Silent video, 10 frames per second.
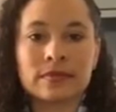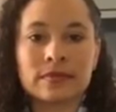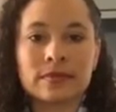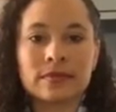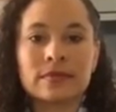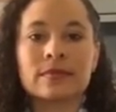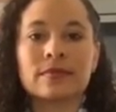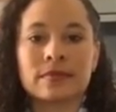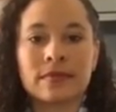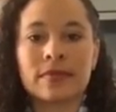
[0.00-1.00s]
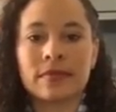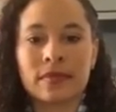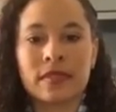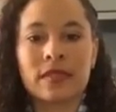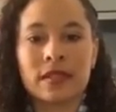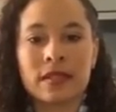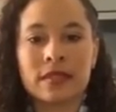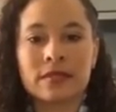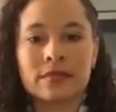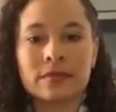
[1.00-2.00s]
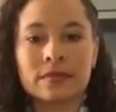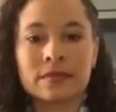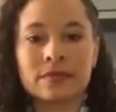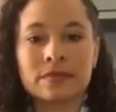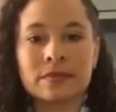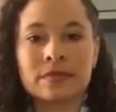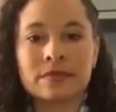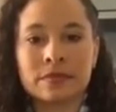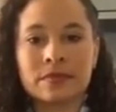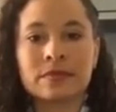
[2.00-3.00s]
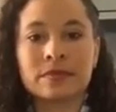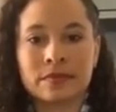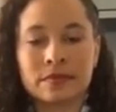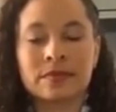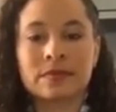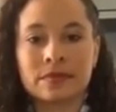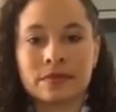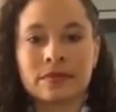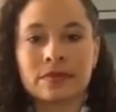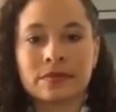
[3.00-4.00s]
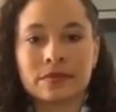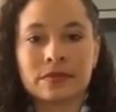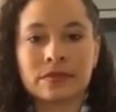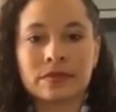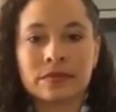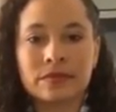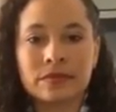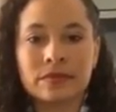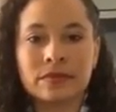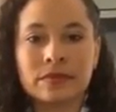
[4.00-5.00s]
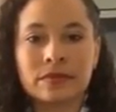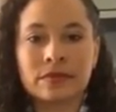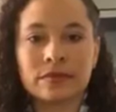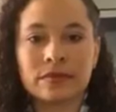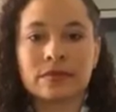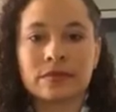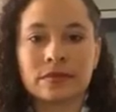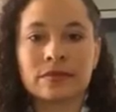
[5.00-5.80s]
No words are spoken by the person on screen.